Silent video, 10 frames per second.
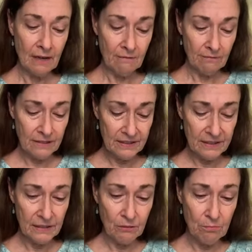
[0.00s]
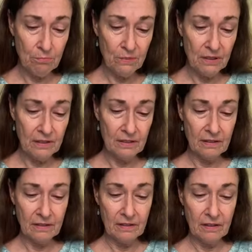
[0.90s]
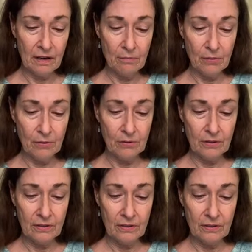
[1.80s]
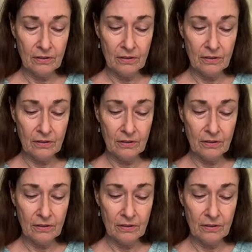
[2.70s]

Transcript: Every single bit got burned.